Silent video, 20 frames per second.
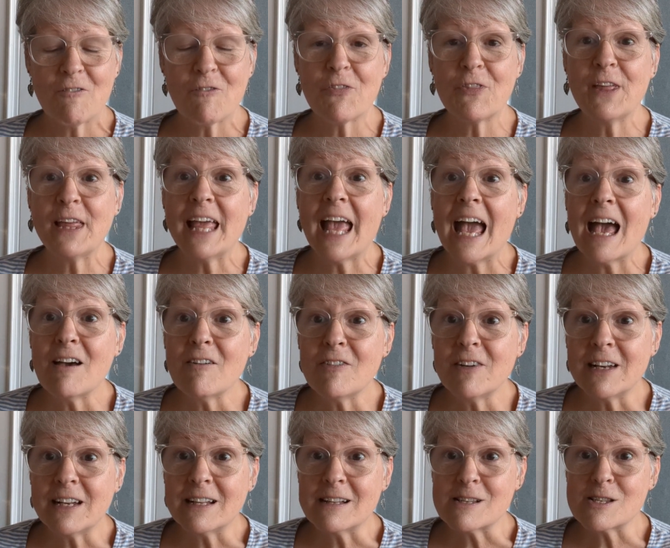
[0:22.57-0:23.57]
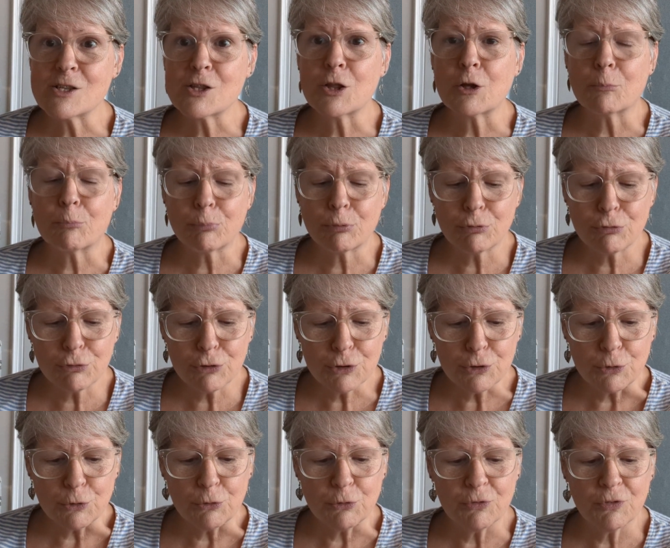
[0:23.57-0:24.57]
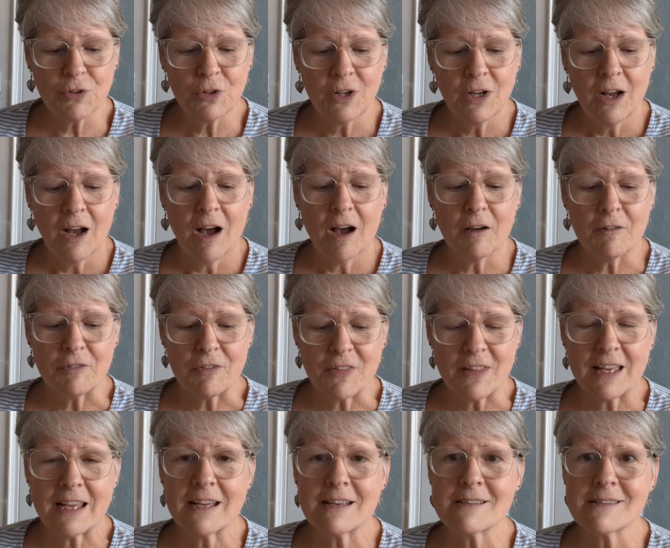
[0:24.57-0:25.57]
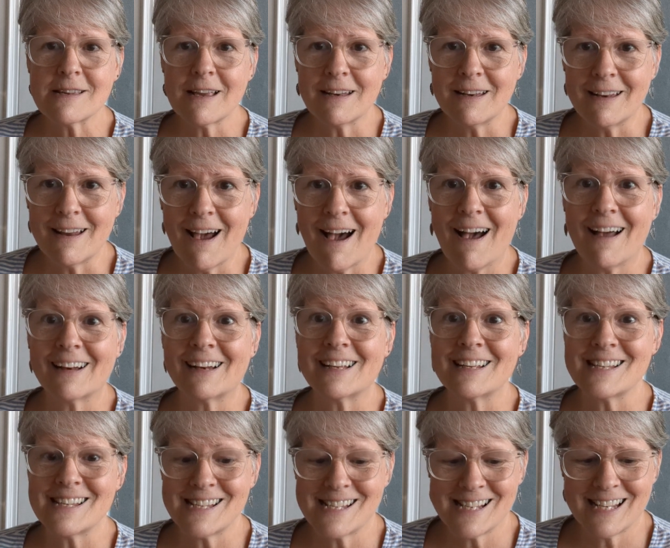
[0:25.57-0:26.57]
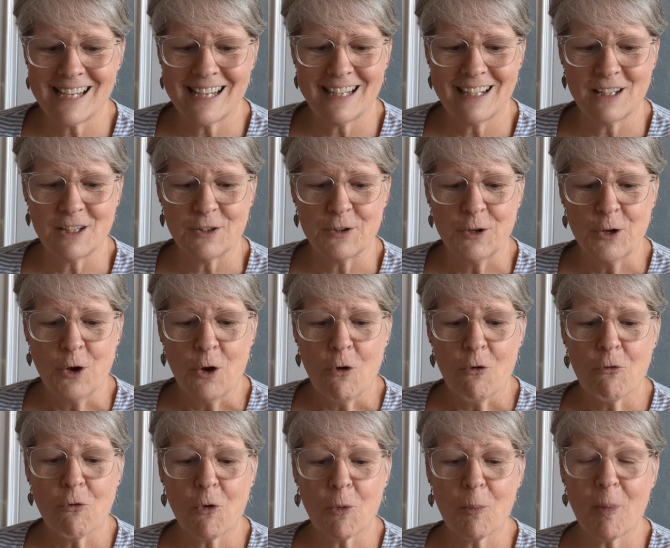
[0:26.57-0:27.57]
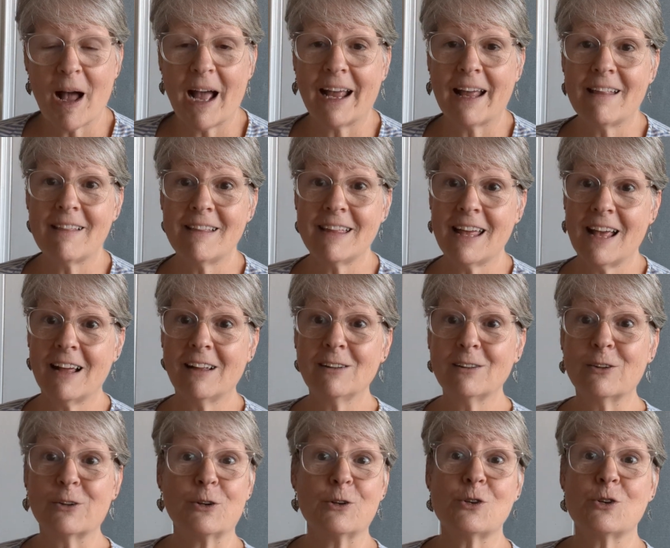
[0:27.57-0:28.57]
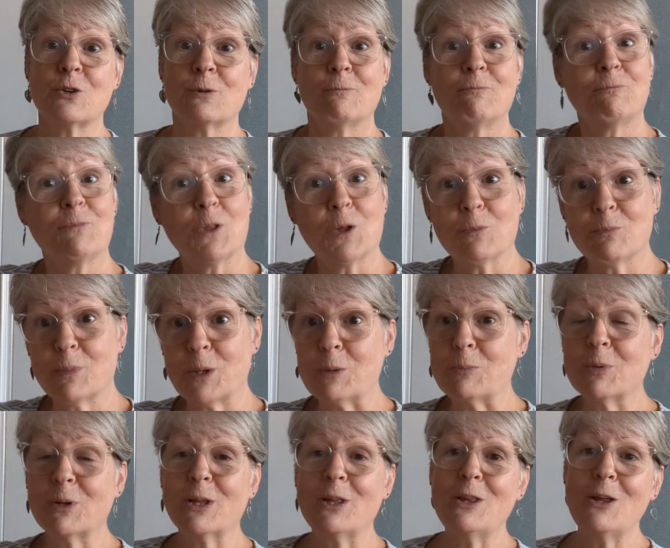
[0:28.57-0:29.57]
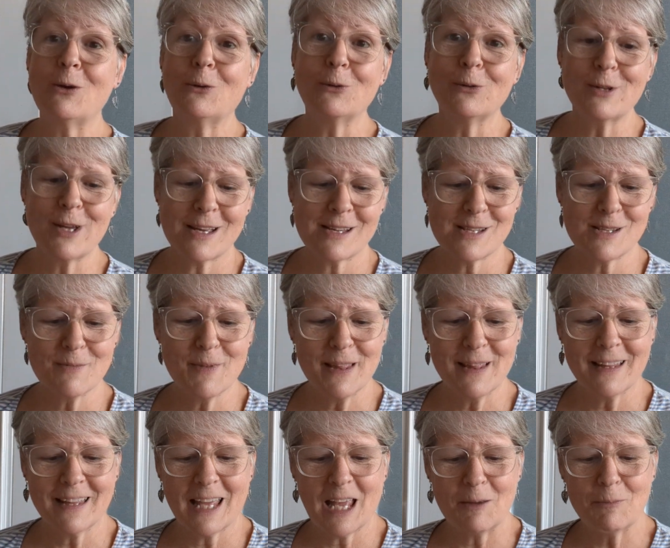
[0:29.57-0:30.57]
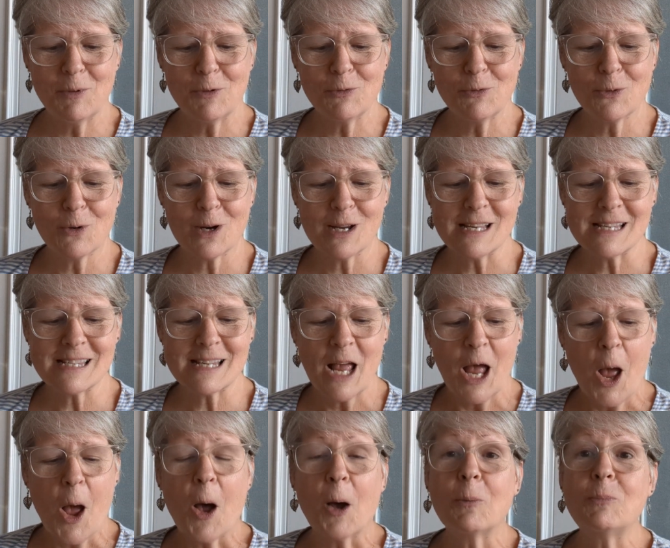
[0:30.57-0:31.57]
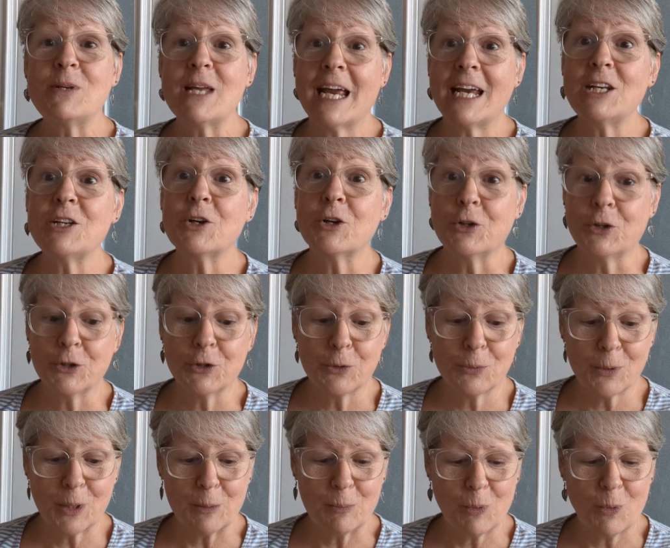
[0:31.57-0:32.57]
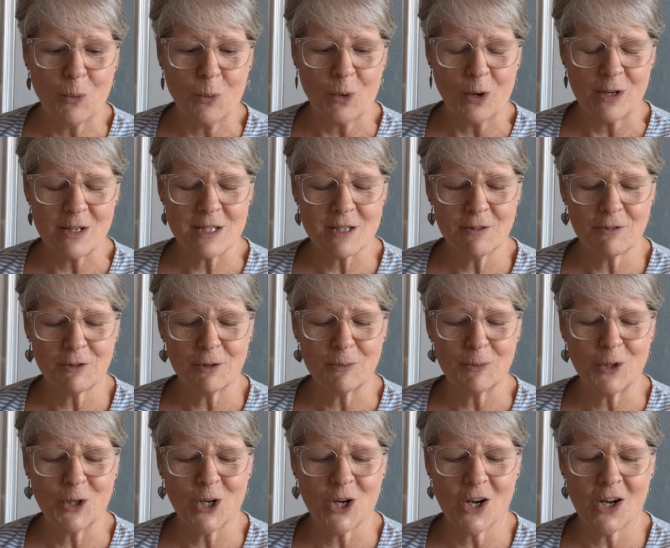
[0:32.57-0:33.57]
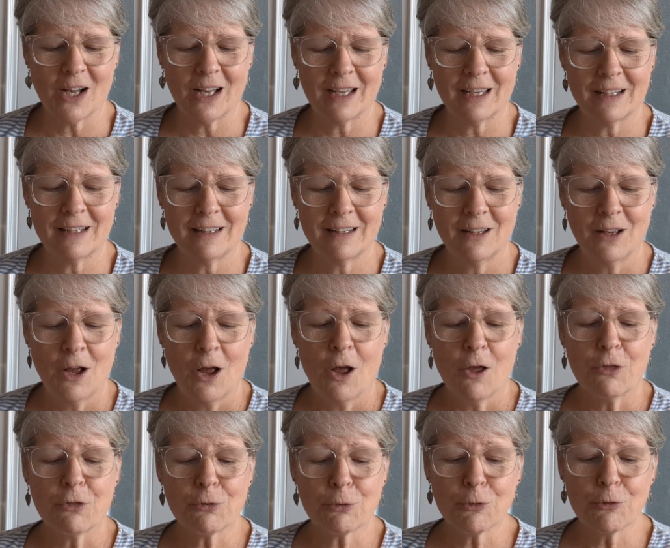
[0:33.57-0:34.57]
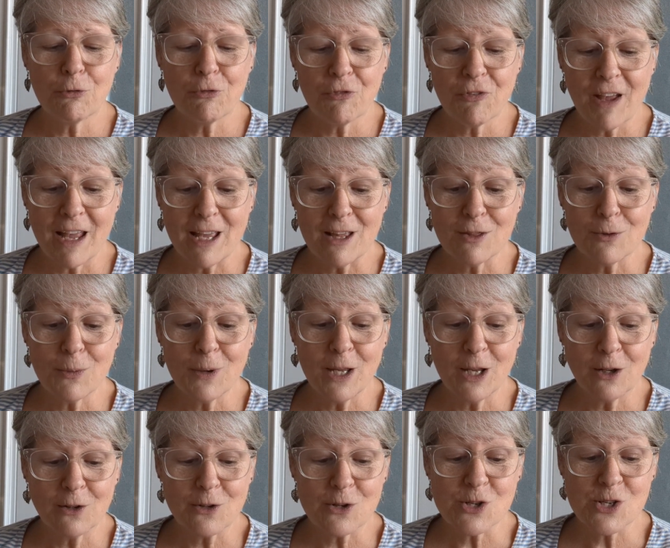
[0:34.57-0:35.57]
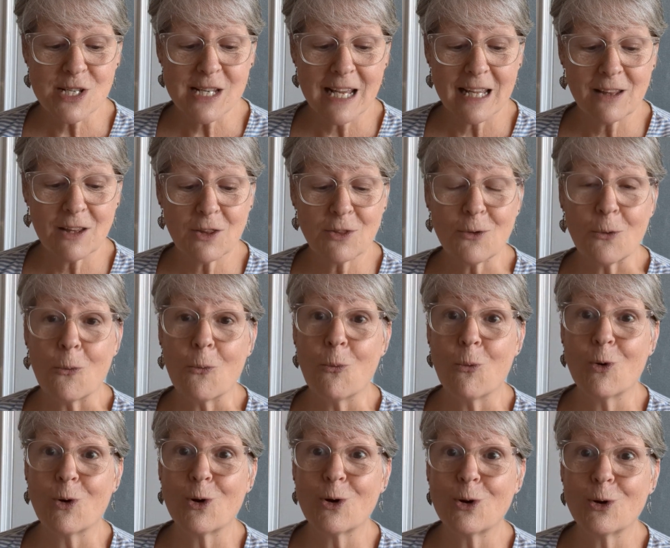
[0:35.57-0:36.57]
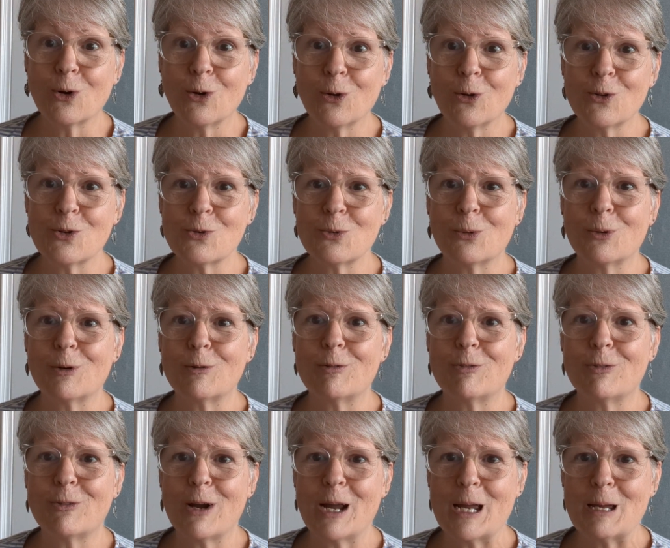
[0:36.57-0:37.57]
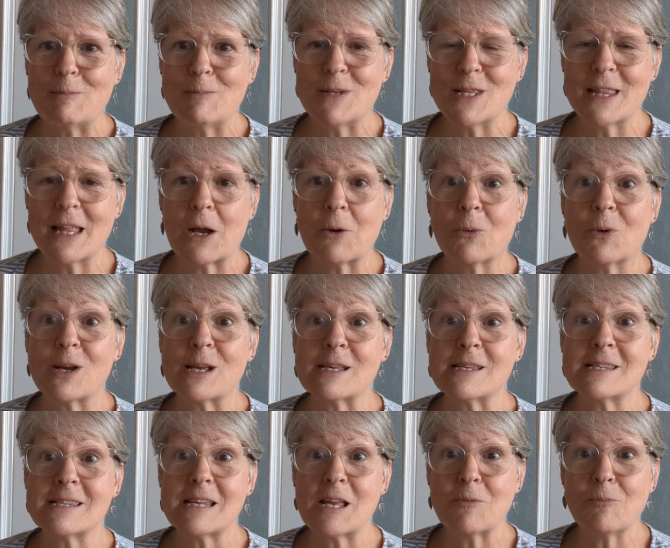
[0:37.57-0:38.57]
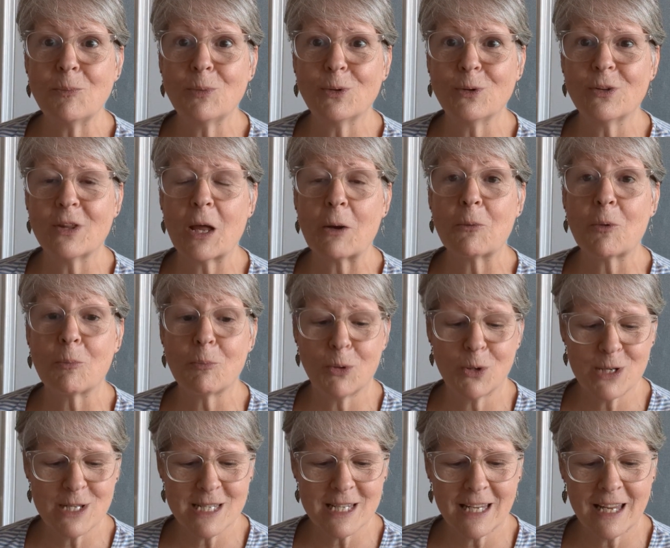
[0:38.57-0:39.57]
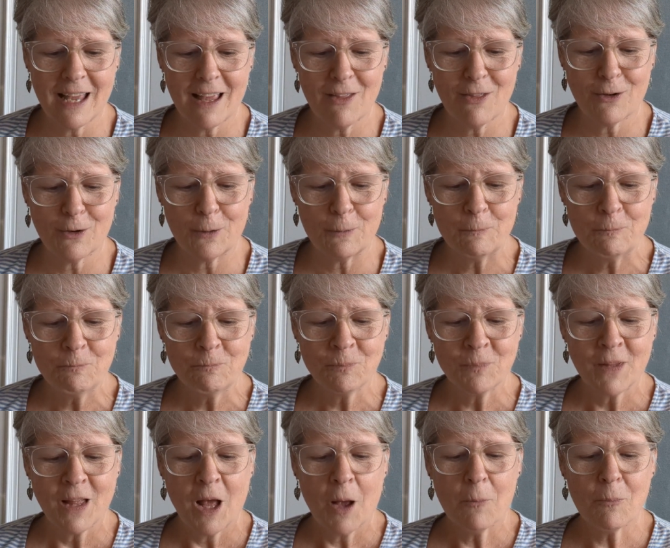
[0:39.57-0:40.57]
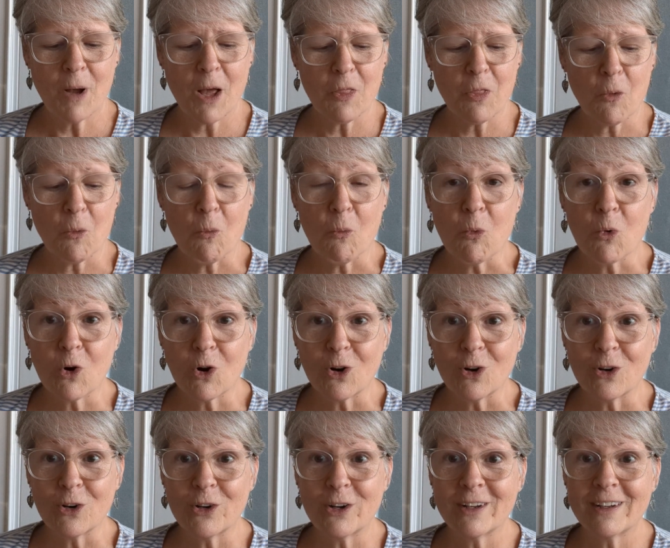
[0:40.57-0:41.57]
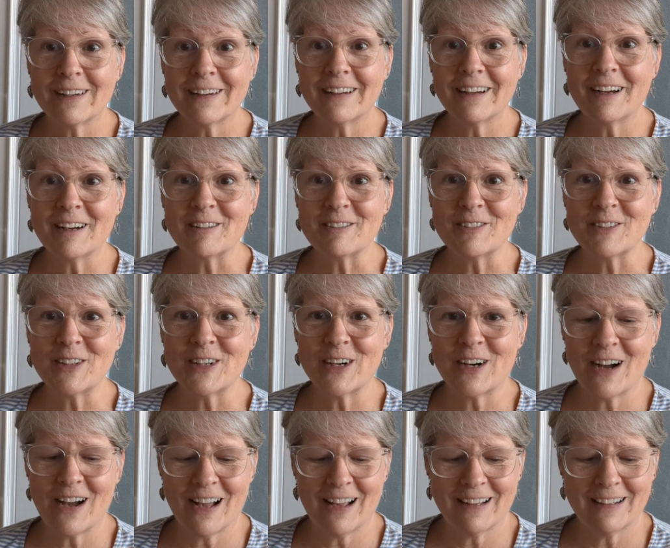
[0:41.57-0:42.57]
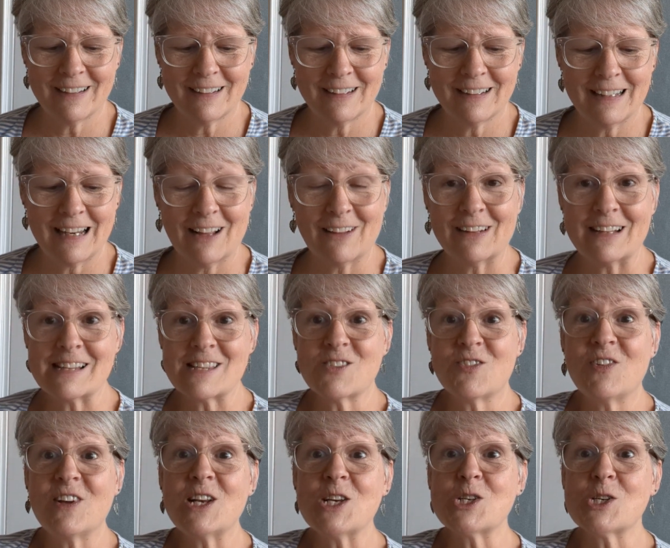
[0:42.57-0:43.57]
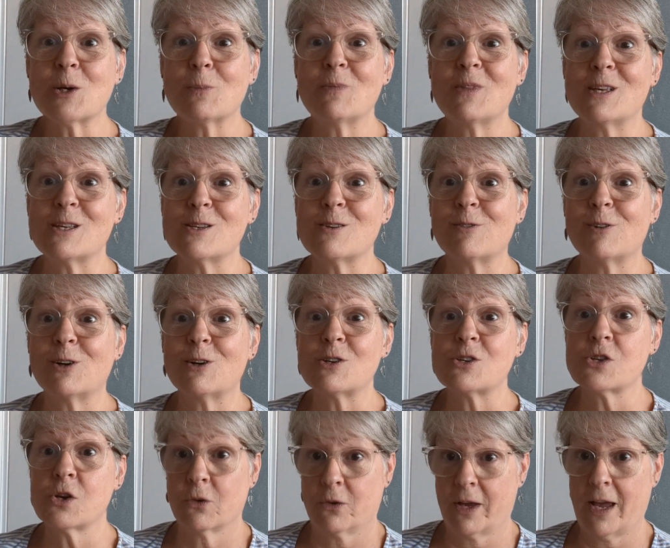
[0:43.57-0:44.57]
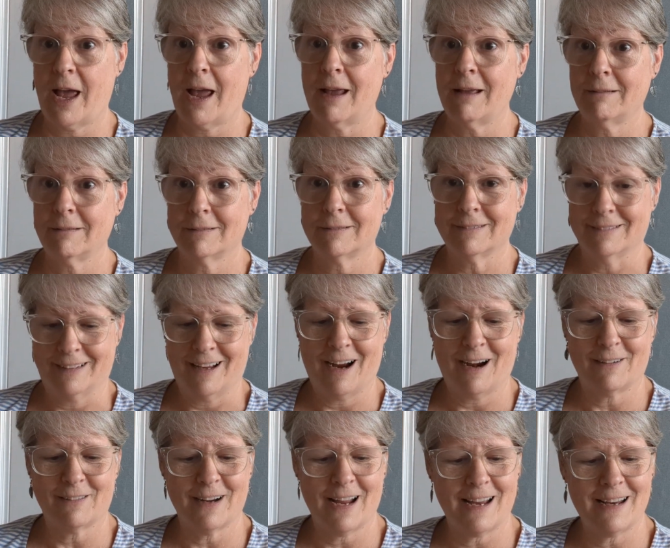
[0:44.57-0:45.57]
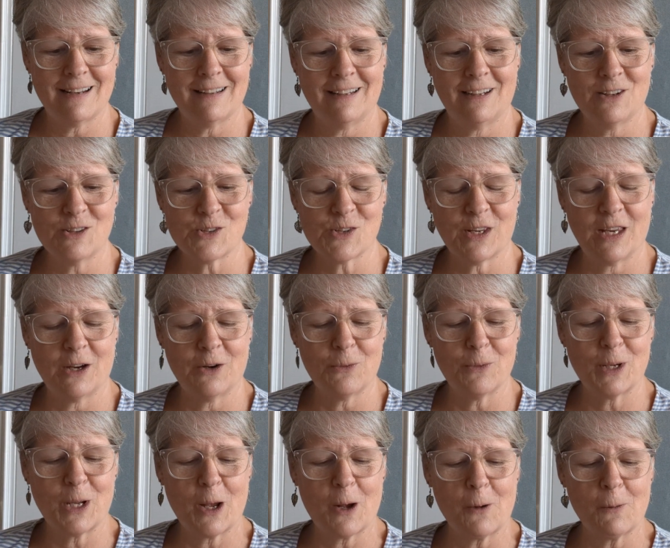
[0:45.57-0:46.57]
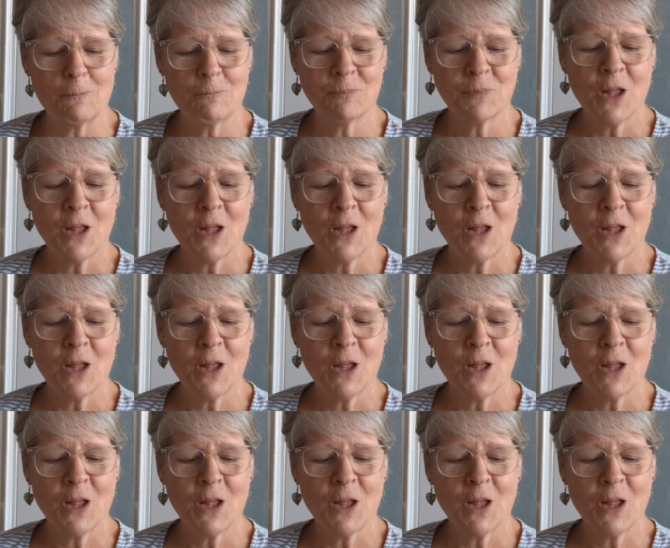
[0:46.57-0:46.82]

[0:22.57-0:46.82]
"The evidence, the proof of things not seen. For by it the elders," people in the Old Testament that came before us, "obtained a good report from God. Through faith we understand that the worlds were framed," they were assembled, they were put together, "by the word of God." Now let's finish up this verse, okay? All right, here we go.